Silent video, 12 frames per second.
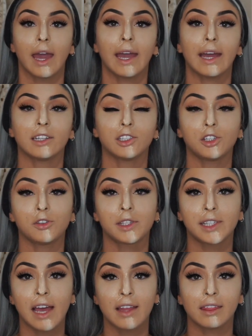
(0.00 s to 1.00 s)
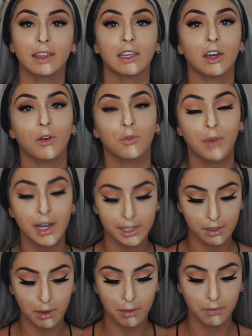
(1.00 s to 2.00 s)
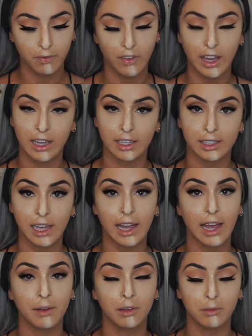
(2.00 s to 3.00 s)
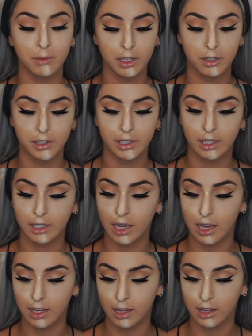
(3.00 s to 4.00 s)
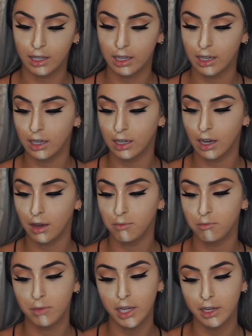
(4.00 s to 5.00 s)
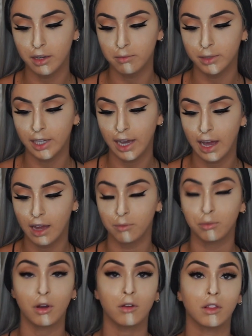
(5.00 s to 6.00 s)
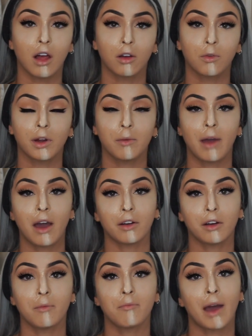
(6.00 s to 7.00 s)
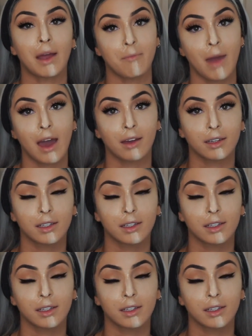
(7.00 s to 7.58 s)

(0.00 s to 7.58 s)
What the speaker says: And to set the rest of my face, I am going to be using the Medium Tan Pro Longwear Powder by Marc.